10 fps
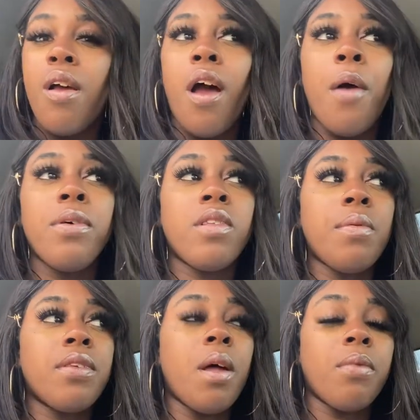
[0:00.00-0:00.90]
I wish there
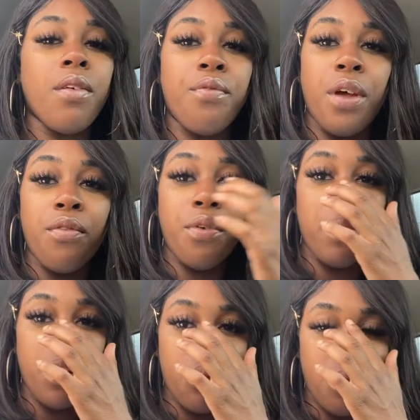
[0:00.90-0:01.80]
was something fun for me
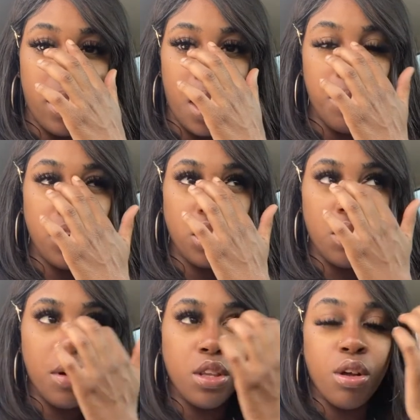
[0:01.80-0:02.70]
to do. Like, I wish shit
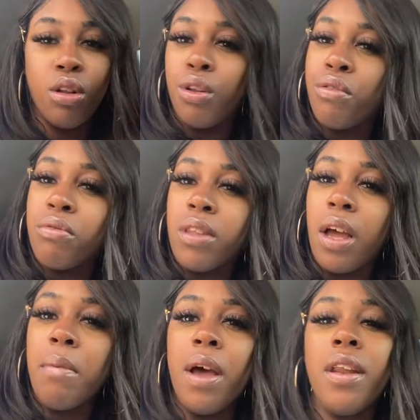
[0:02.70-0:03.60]
wasn't closed. Like,
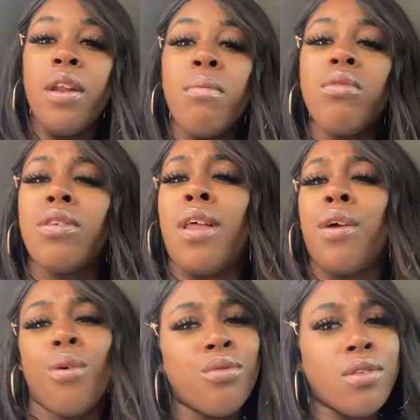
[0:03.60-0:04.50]
I'm kind of in the mood to, like,
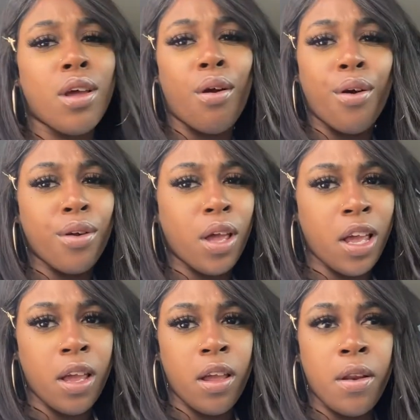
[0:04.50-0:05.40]
go to, like,
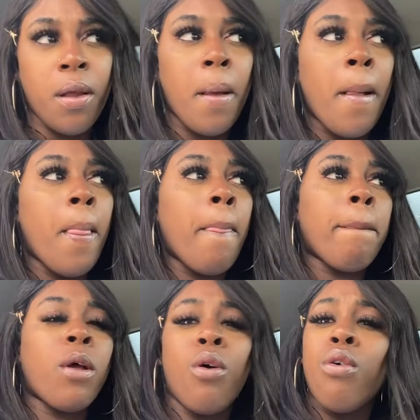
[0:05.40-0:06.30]
arcade.
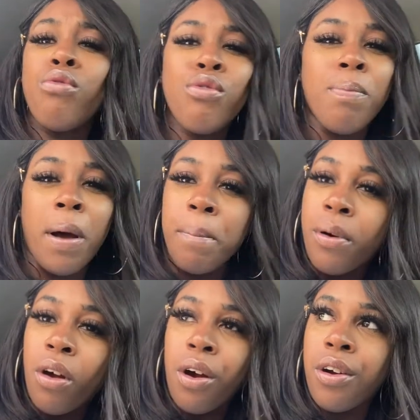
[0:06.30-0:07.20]
Go do bumper
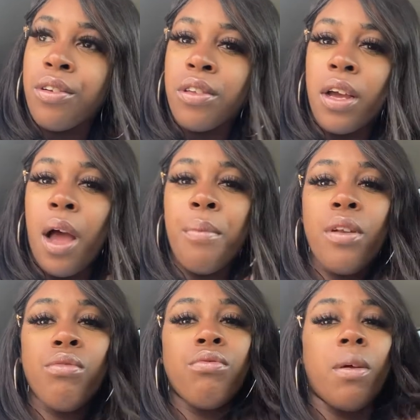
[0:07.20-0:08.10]
cars. Like, I
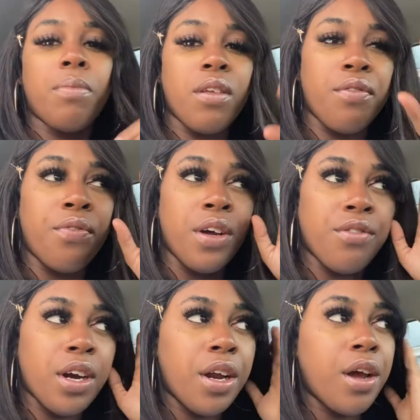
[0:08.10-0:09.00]
want to do something fun
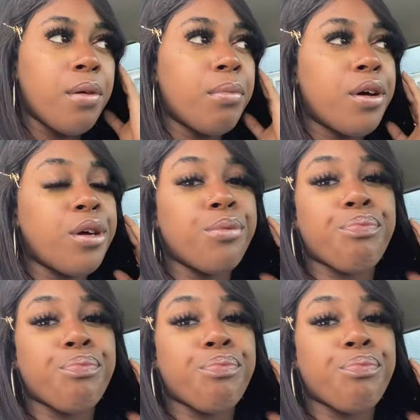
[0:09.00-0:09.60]
right now, but